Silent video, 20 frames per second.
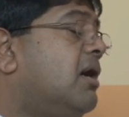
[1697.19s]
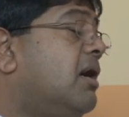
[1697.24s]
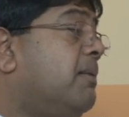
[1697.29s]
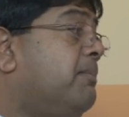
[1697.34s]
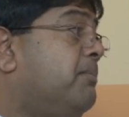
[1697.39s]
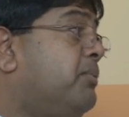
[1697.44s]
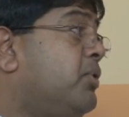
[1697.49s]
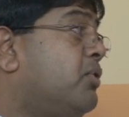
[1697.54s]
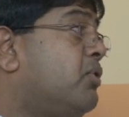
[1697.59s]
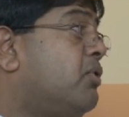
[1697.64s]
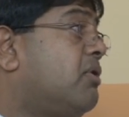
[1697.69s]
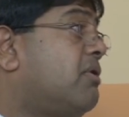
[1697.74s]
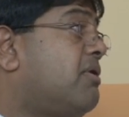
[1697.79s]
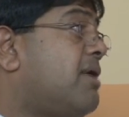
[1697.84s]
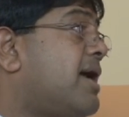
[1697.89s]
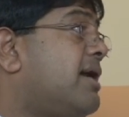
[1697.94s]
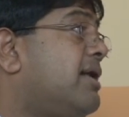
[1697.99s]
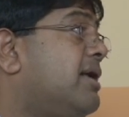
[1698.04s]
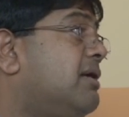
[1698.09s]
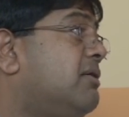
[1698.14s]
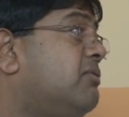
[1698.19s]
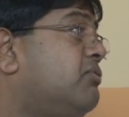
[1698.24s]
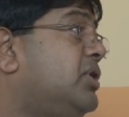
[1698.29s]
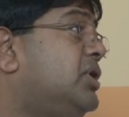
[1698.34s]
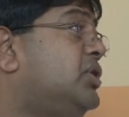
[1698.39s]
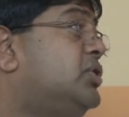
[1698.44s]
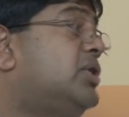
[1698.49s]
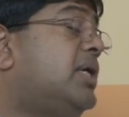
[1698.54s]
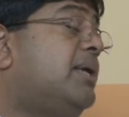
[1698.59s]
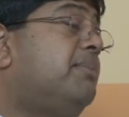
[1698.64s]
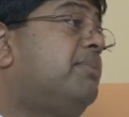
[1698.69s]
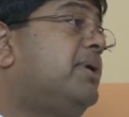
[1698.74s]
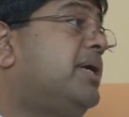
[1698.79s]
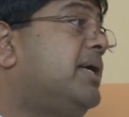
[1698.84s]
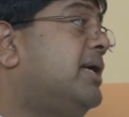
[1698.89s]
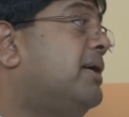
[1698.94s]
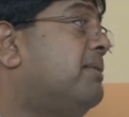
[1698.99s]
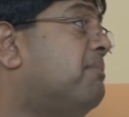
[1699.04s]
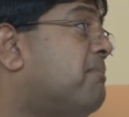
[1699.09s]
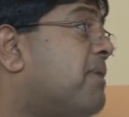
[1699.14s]
a bureaucratic
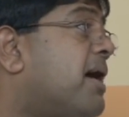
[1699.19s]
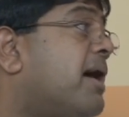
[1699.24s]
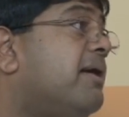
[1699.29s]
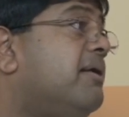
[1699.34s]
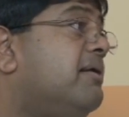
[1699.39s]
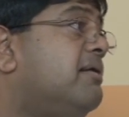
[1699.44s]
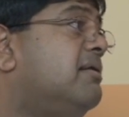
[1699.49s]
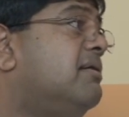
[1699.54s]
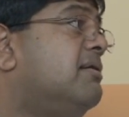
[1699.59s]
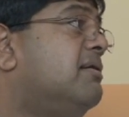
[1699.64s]
reshaping in mind.